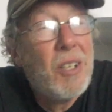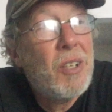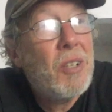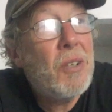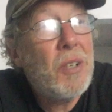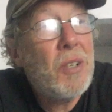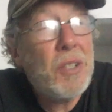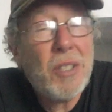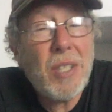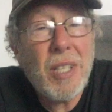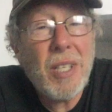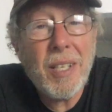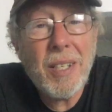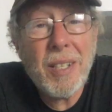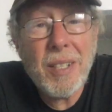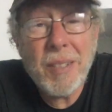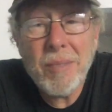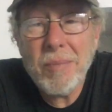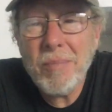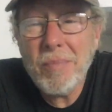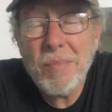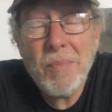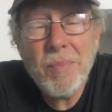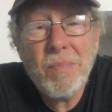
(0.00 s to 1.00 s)
because
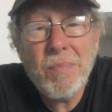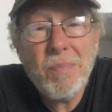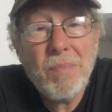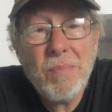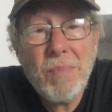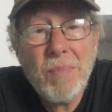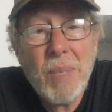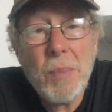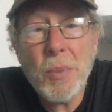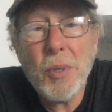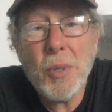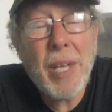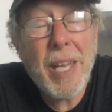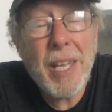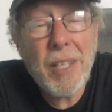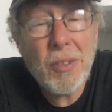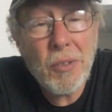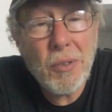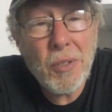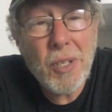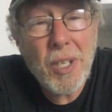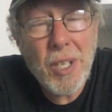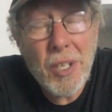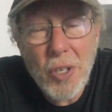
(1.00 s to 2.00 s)
the people
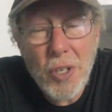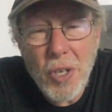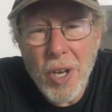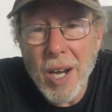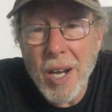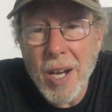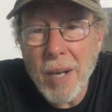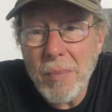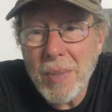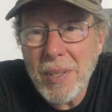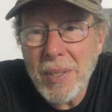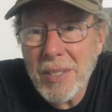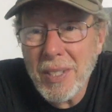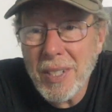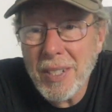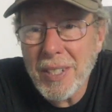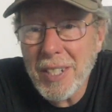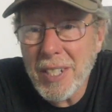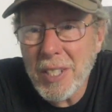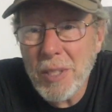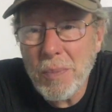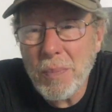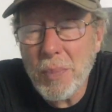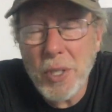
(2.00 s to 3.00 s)
can't do their job. So
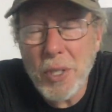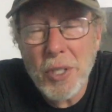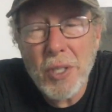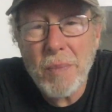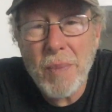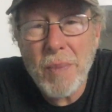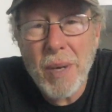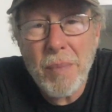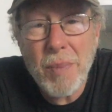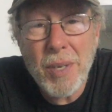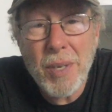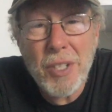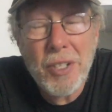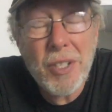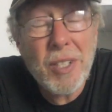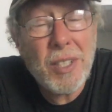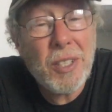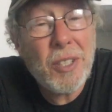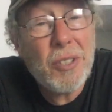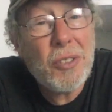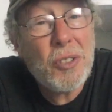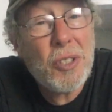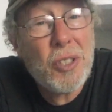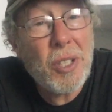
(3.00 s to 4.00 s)
it's pushing my
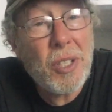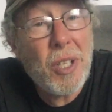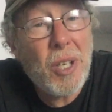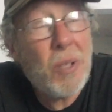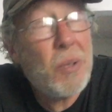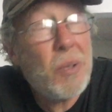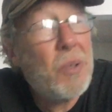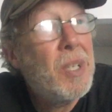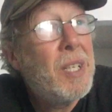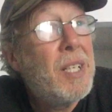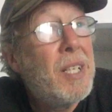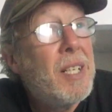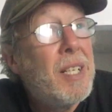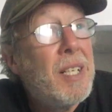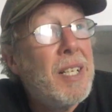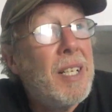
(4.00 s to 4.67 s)
budget a little slow.